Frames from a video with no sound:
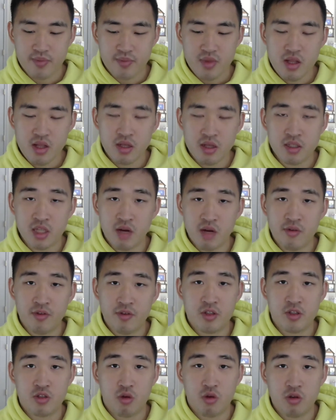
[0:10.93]
from
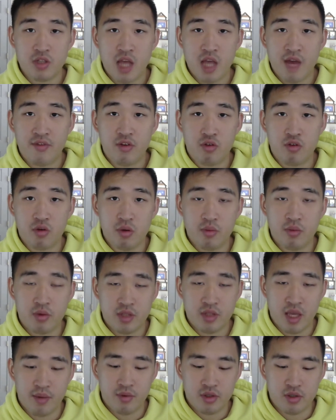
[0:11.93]
the Soul Savvy group was
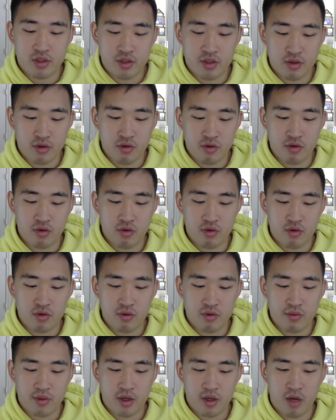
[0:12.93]
able
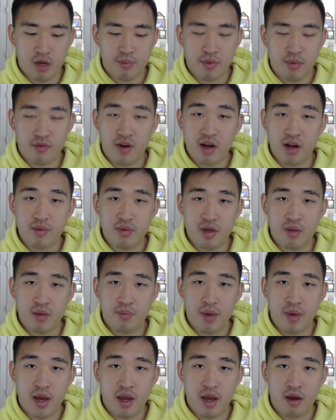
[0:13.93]
to provide me a
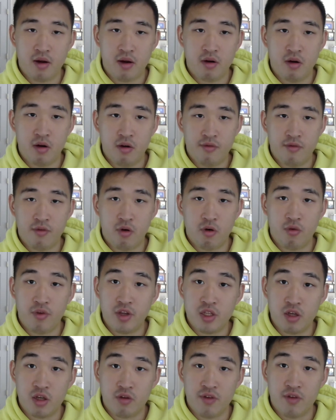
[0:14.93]
pair for
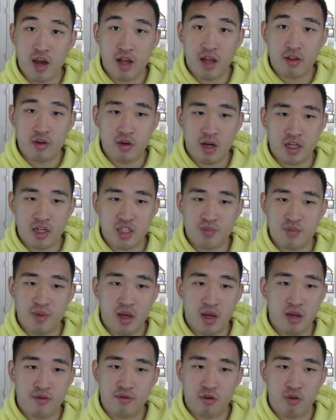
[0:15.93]
retail value. I just
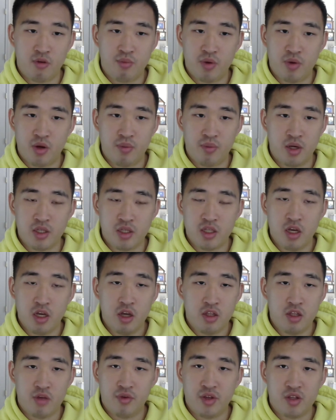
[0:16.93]
paid for pretty much
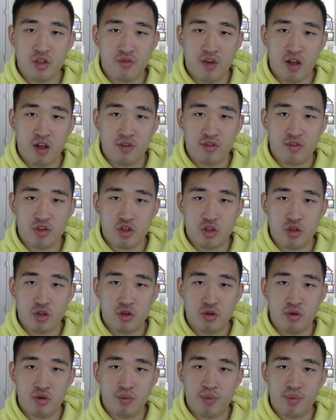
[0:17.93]
the retail value of the
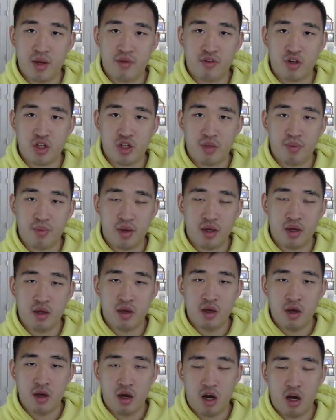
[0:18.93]
shoe and paid for shipping.
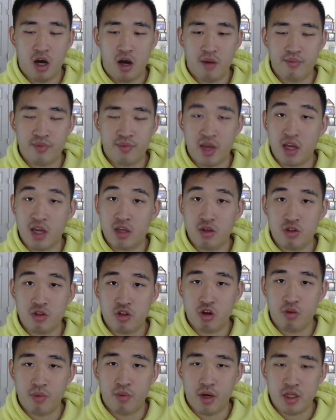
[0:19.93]
Thank you
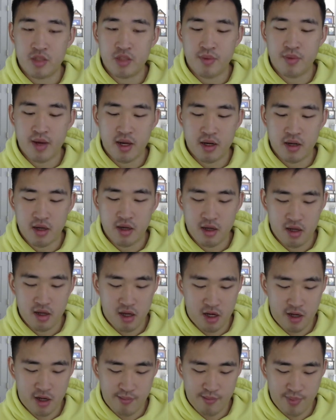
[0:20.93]
so much, man.
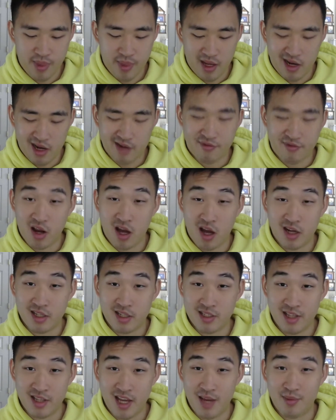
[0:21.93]
I forgot his
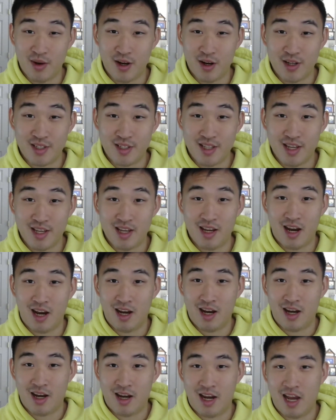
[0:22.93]
name, honestly.
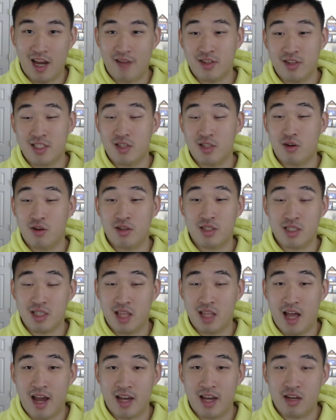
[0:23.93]
I have it still on
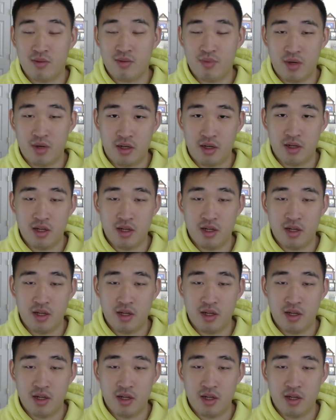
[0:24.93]
Slack, but